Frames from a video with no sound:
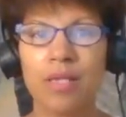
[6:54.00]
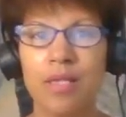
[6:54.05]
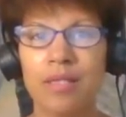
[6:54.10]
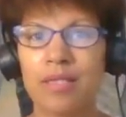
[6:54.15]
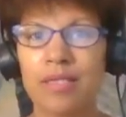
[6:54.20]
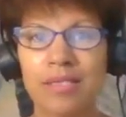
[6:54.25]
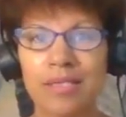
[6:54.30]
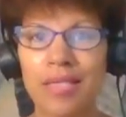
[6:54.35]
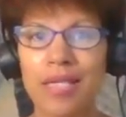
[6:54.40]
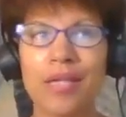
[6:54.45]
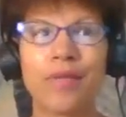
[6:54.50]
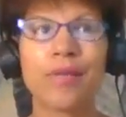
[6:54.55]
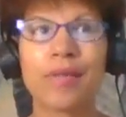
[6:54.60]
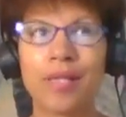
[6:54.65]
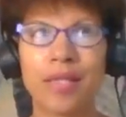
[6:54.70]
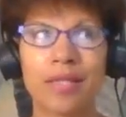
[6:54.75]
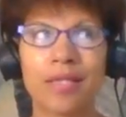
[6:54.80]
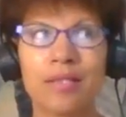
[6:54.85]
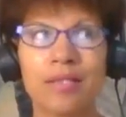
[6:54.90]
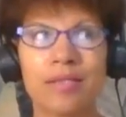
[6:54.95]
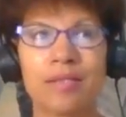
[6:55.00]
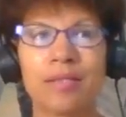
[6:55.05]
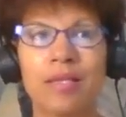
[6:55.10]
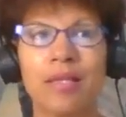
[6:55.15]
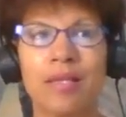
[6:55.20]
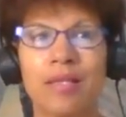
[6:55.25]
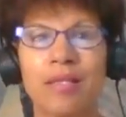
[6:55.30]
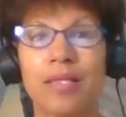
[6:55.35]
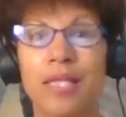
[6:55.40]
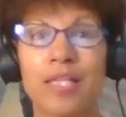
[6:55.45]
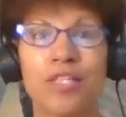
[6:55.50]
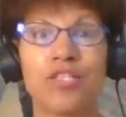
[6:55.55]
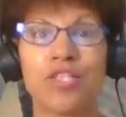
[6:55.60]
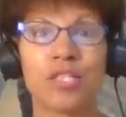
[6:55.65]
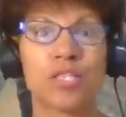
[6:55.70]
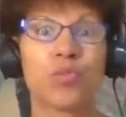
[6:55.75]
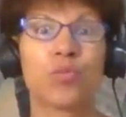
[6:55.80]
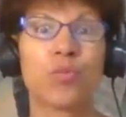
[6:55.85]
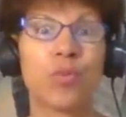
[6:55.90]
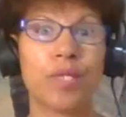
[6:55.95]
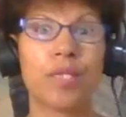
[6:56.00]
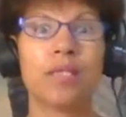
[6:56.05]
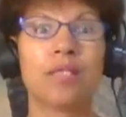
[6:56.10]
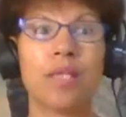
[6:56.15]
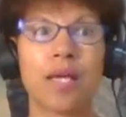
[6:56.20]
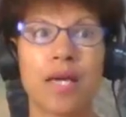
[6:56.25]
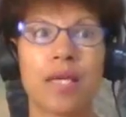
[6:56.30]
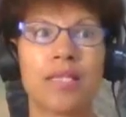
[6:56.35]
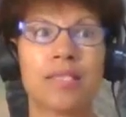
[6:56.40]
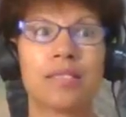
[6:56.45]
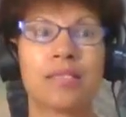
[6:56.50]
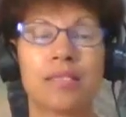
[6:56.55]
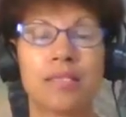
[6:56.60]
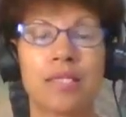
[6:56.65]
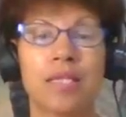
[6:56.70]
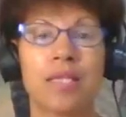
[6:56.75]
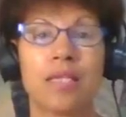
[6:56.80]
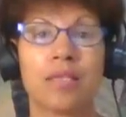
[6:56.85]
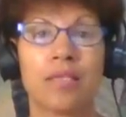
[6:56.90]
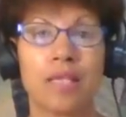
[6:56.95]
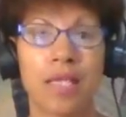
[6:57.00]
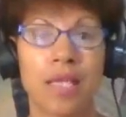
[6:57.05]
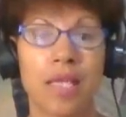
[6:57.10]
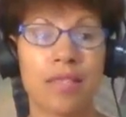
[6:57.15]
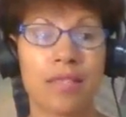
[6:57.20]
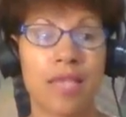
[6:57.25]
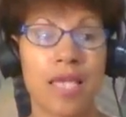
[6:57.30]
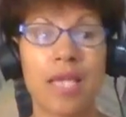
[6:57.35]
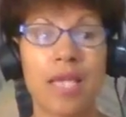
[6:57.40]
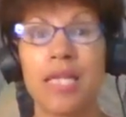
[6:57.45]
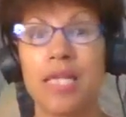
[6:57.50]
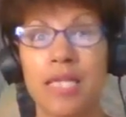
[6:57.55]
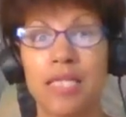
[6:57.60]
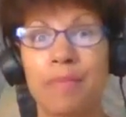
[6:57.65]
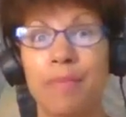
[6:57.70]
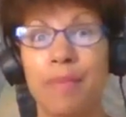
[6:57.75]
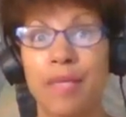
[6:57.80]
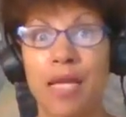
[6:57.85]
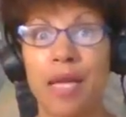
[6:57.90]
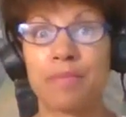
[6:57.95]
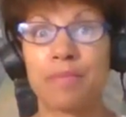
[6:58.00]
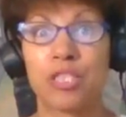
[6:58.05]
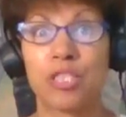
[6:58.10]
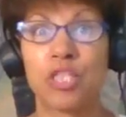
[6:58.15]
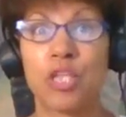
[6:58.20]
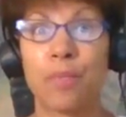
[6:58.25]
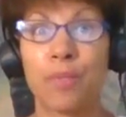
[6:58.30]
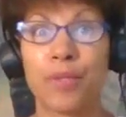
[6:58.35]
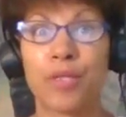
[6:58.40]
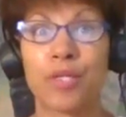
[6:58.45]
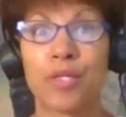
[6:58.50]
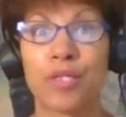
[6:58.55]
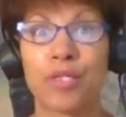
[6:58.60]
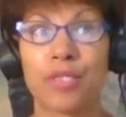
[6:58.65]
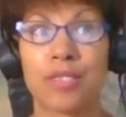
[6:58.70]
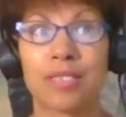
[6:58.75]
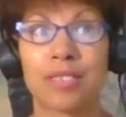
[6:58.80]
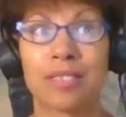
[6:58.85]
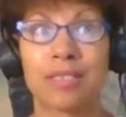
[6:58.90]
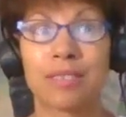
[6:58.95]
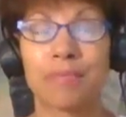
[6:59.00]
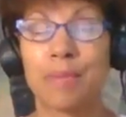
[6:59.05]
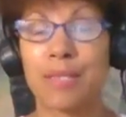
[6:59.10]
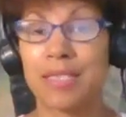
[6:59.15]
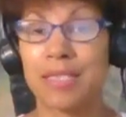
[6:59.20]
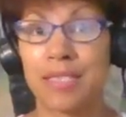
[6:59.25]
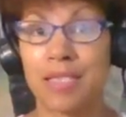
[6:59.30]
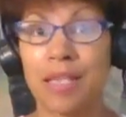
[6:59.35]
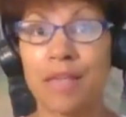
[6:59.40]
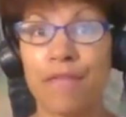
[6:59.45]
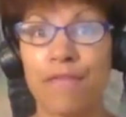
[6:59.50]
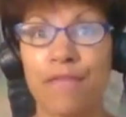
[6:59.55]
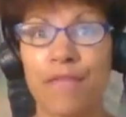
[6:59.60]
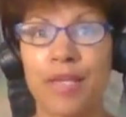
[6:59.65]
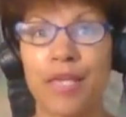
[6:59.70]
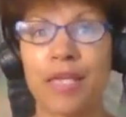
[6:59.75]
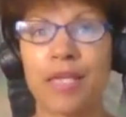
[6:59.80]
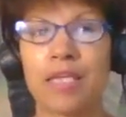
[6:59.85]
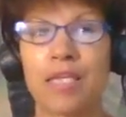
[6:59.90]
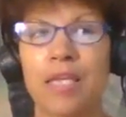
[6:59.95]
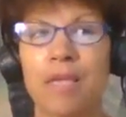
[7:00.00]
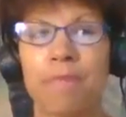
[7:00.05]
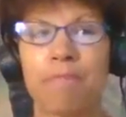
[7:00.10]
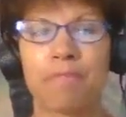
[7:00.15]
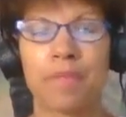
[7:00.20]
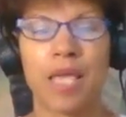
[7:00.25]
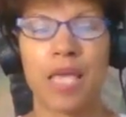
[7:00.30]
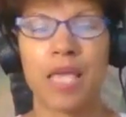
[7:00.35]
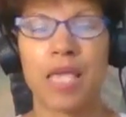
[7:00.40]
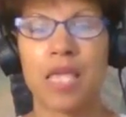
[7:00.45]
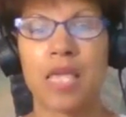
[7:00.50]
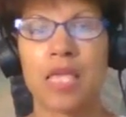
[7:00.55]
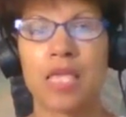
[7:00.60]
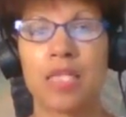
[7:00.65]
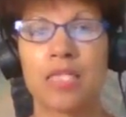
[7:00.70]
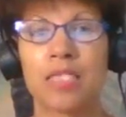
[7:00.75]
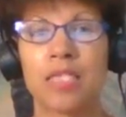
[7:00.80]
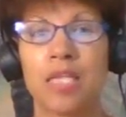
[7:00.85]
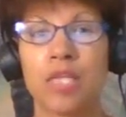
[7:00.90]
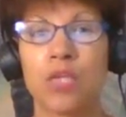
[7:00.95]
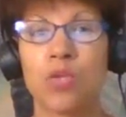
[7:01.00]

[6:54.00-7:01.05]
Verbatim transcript: the secret is they just realized that they needed to become super specific and